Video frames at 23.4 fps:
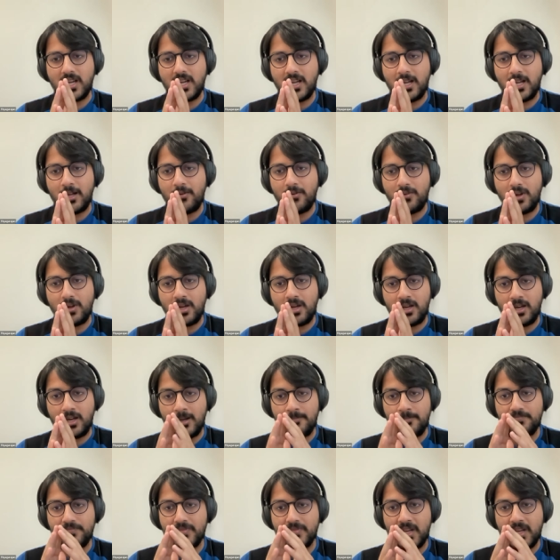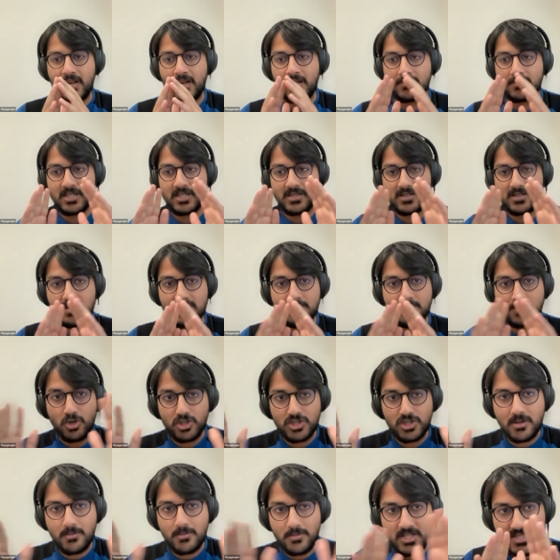uh, uh, uh, is, is
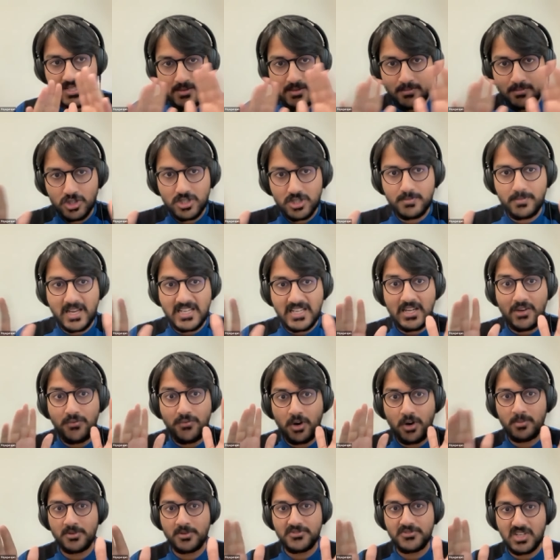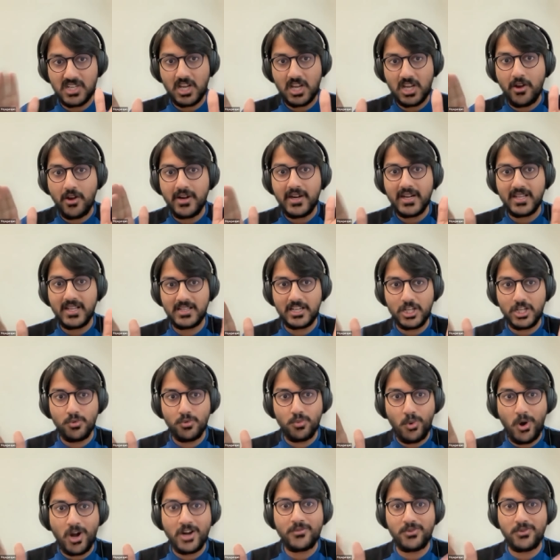most is the most basic form of security that you
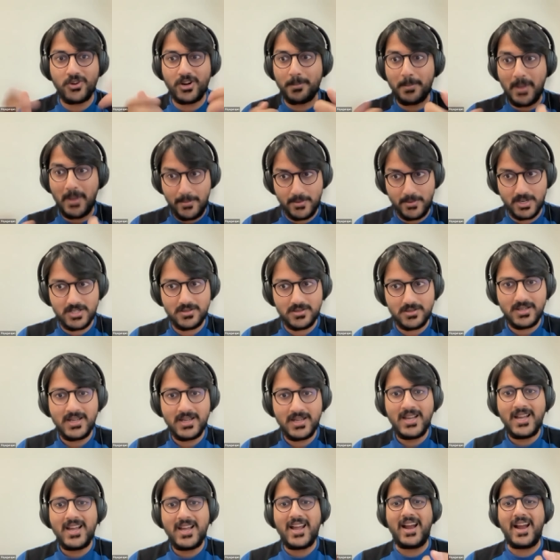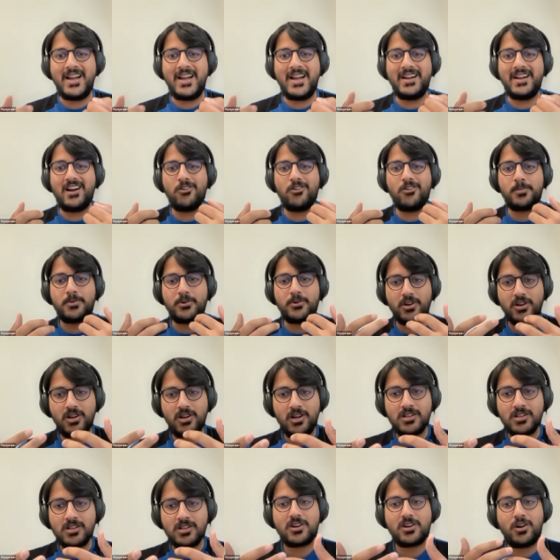want for a payment, and our
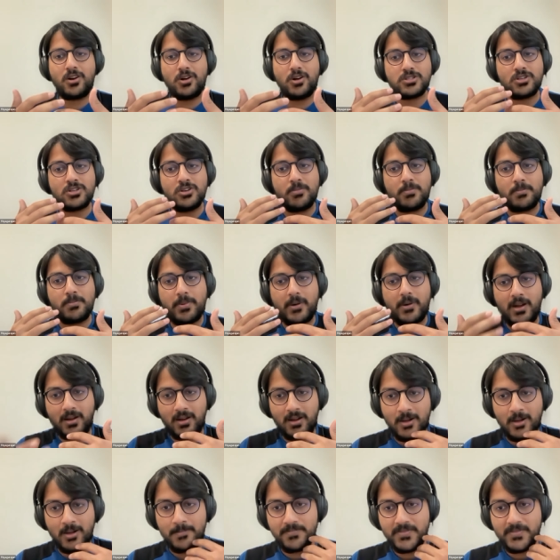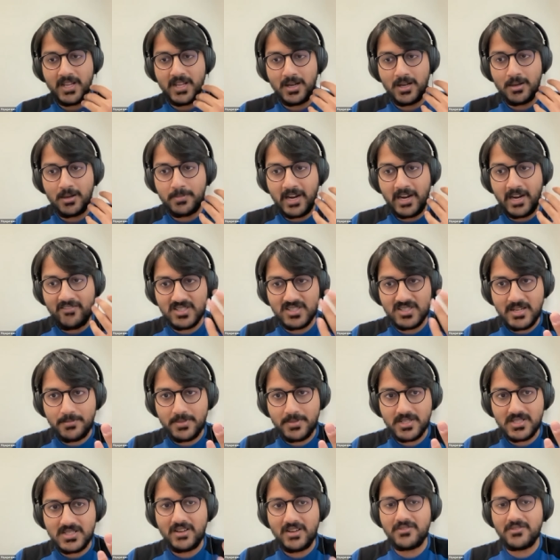protocols are also uh, uh, privacy
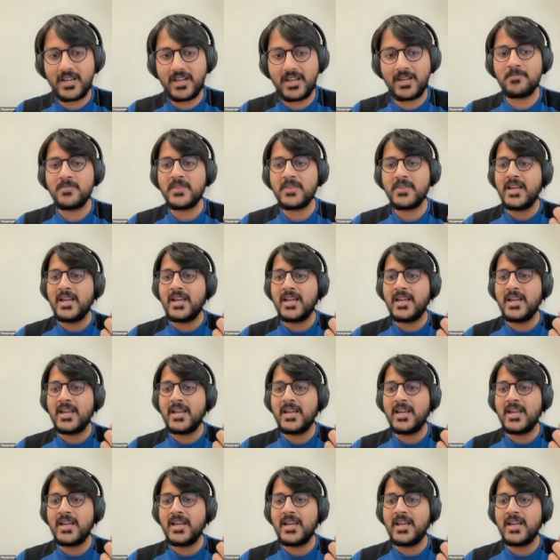preserving